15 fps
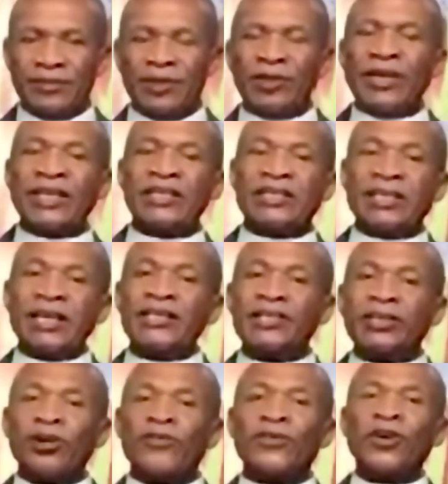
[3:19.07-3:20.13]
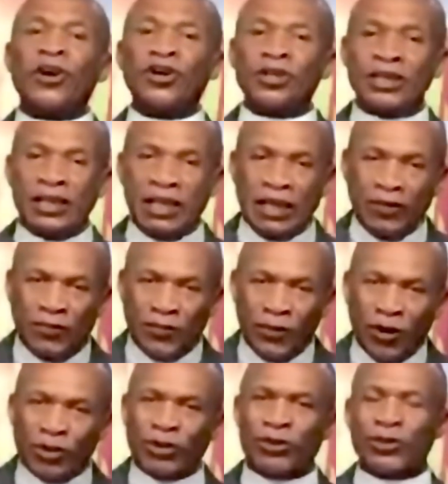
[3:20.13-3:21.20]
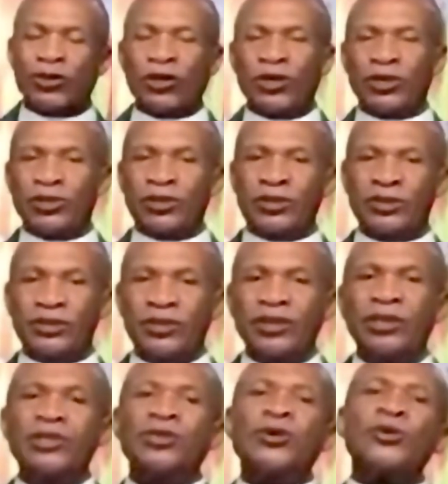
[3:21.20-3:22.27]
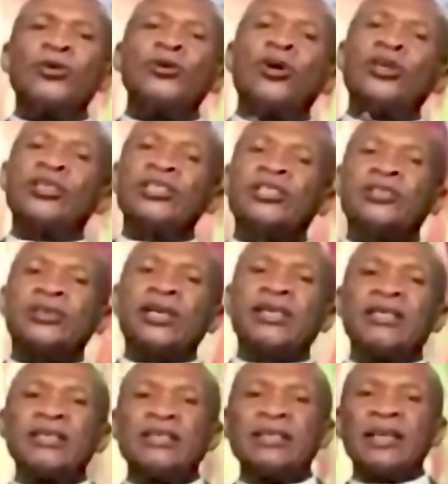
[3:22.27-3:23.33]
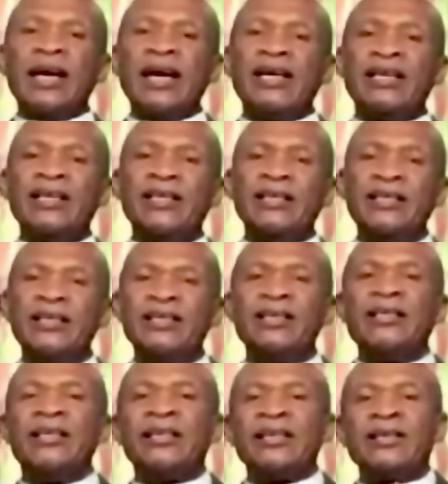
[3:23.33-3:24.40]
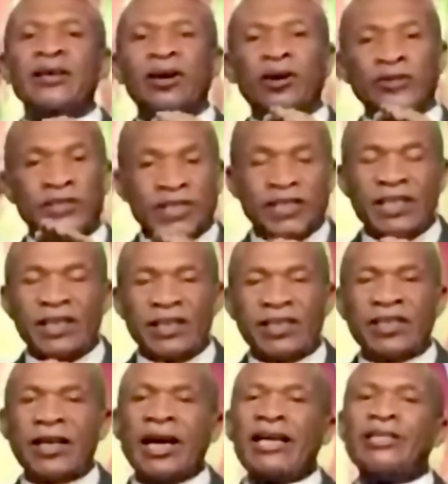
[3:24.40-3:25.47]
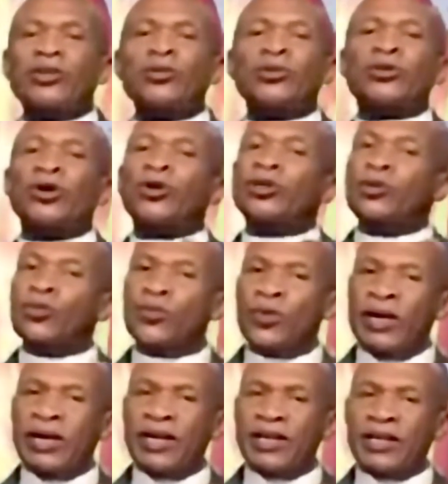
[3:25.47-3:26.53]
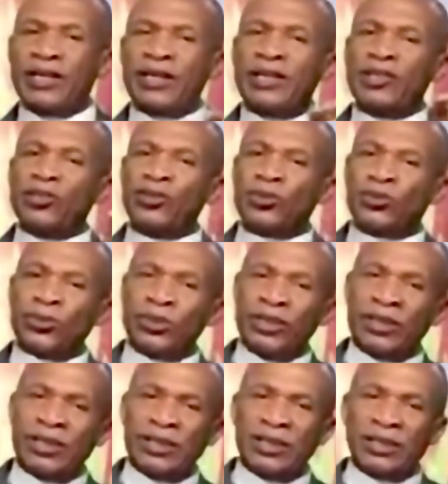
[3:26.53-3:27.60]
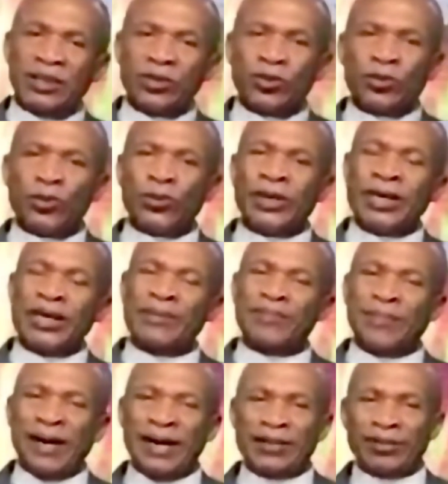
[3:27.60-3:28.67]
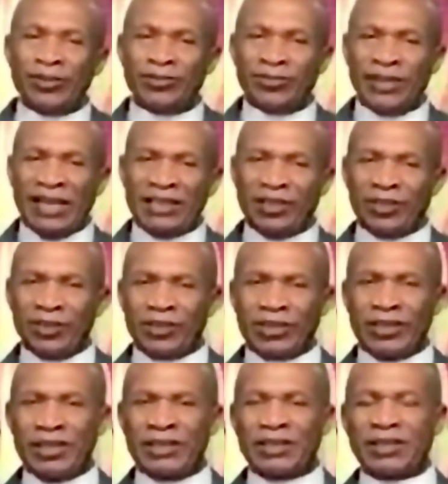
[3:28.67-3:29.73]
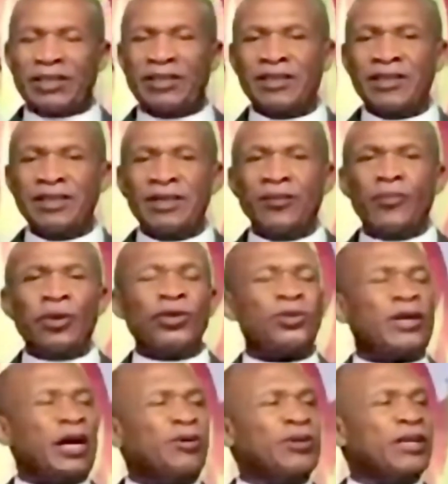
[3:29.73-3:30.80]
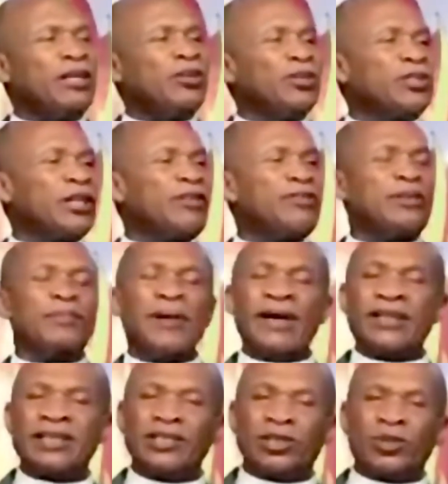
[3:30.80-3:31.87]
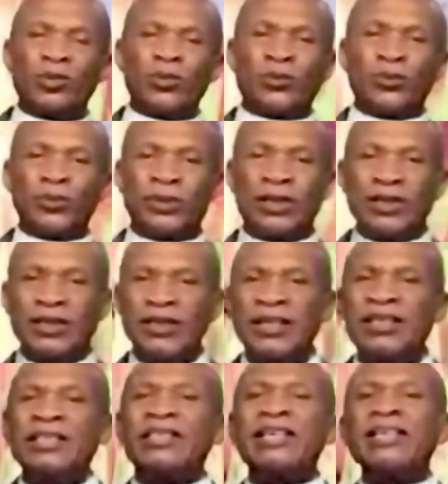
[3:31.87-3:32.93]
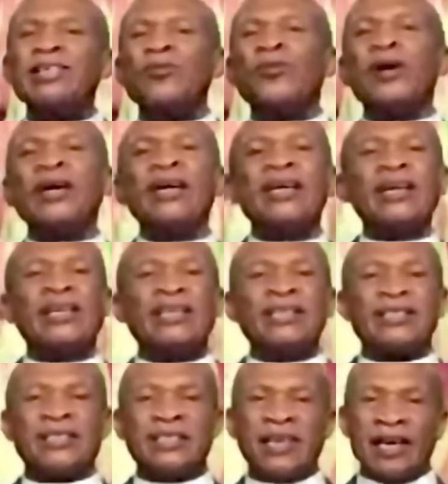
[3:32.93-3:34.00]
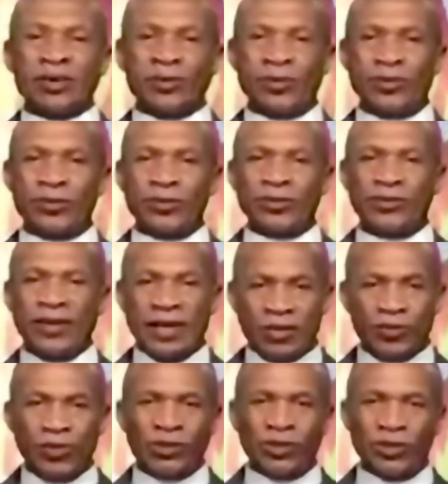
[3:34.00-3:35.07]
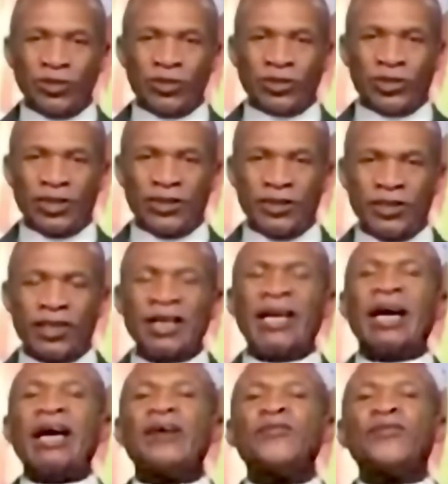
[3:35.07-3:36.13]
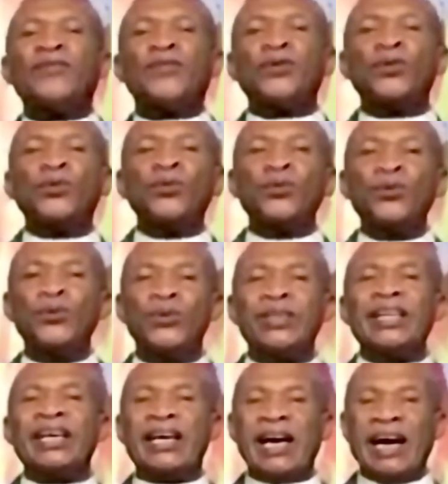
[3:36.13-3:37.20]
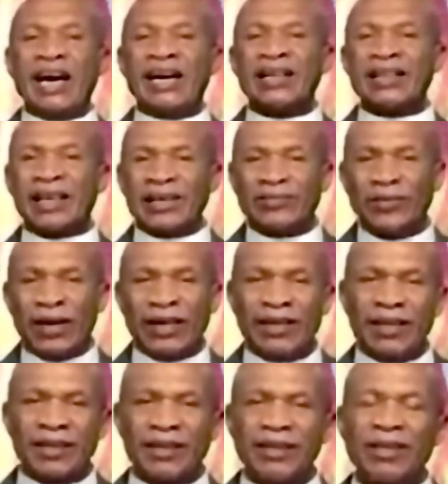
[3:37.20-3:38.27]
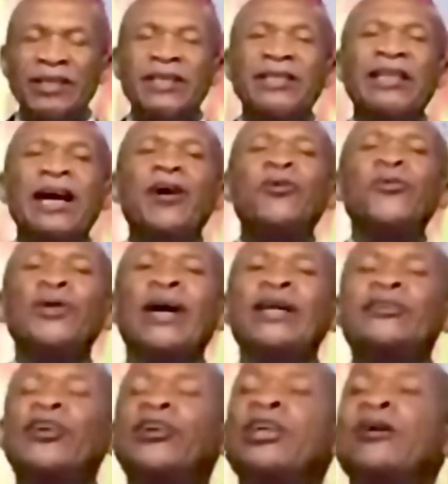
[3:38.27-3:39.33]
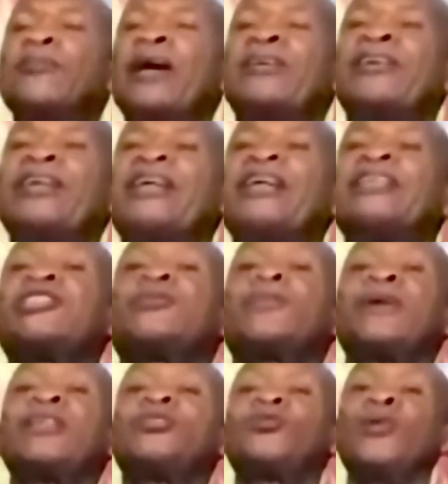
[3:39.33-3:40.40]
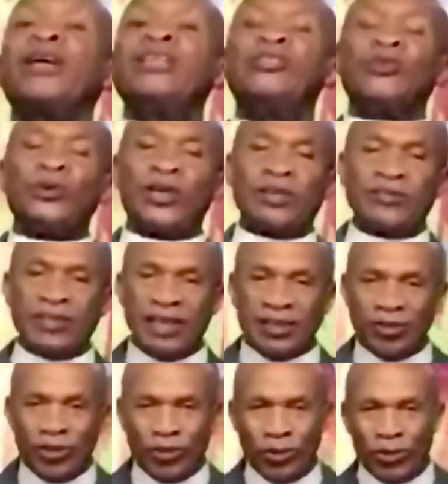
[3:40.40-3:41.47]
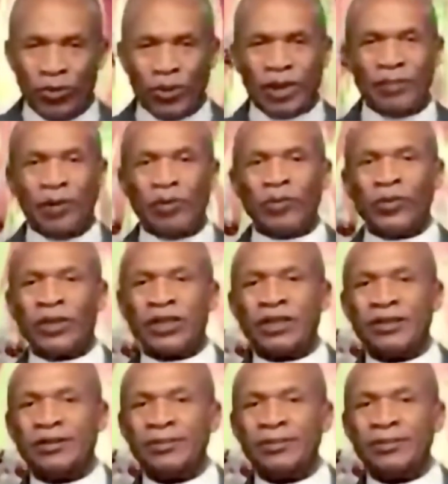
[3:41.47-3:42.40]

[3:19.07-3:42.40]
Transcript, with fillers: You are a saint of God, live unto God. Don't go on a straight line of sin and you turn away into the crooked path of righteousness. But you now tell yourself the path is too crooked. He said, The way is narrow. That's what Jesus said. And few they are that find it. Now we are talking about an express way into heaven. I don't know who came up with it.